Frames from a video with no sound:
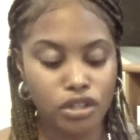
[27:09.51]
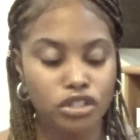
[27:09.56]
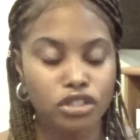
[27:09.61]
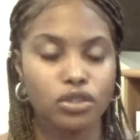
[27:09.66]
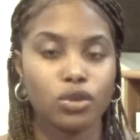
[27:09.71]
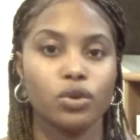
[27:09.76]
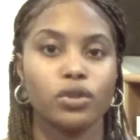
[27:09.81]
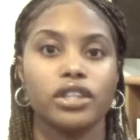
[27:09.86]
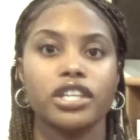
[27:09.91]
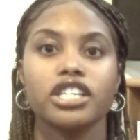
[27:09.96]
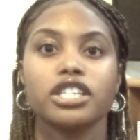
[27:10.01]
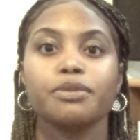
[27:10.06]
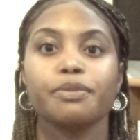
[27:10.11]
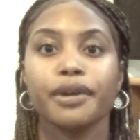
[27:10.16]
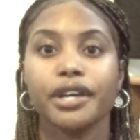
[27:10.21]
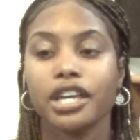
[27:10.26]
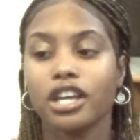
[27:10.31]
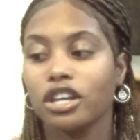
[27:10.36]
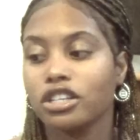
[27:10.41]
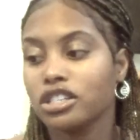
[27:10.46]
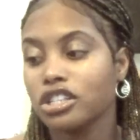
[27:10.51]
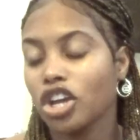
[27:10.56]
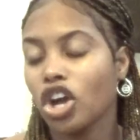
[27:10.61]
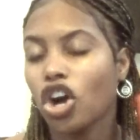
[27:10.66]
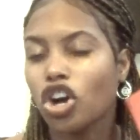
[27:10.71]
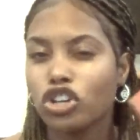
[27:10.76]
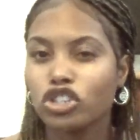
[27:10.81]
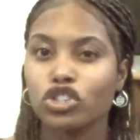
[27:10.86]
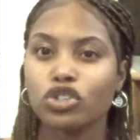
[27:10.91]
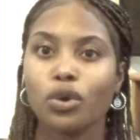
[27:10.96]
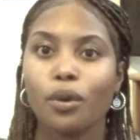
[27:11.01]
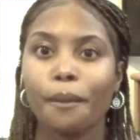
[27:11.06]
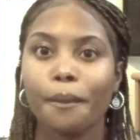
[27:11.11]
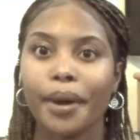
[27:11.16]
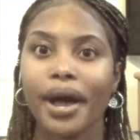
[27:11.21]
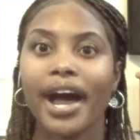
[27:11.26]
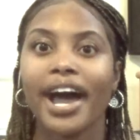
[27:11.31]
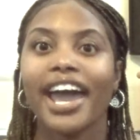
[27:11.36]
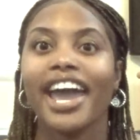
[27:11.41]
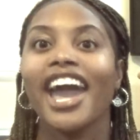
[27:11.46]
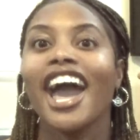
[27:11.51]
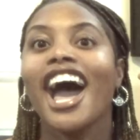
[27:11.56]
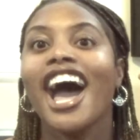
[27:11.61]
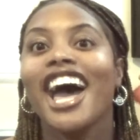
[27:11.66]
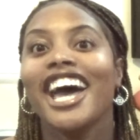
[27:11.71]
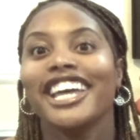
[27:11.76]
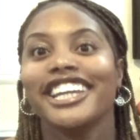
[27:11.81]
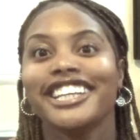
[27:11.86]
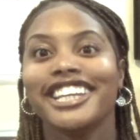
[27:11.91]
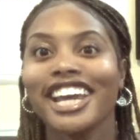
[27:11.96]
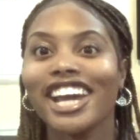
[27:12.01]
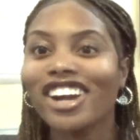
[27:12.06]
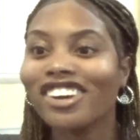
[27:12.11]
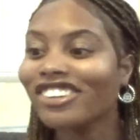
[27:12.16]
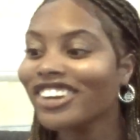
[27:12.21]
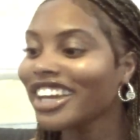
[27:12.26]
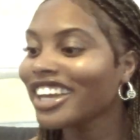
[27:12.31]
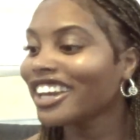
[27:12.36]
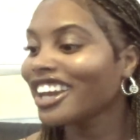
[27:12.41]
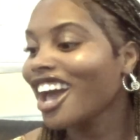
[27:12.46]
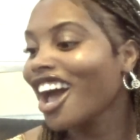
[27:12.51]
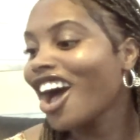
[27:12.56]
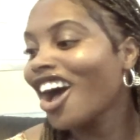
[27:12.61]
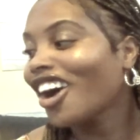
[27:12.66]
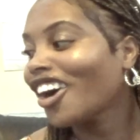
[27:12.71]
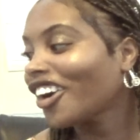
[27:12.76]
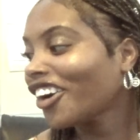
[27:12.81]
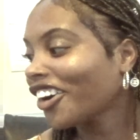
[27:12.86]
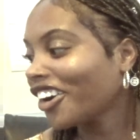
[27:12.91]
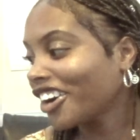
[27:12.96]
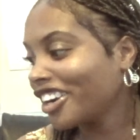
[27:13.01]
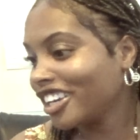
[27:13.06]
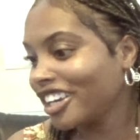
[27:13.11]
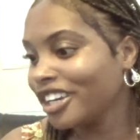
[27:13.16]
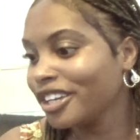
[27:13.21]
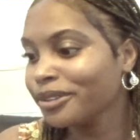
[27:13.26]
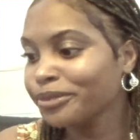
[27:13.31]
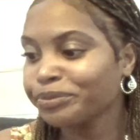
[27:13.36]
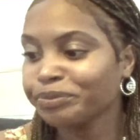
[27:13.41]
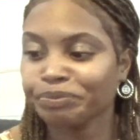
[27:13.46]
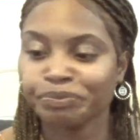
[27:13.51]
So this book is also by Darren Hardy.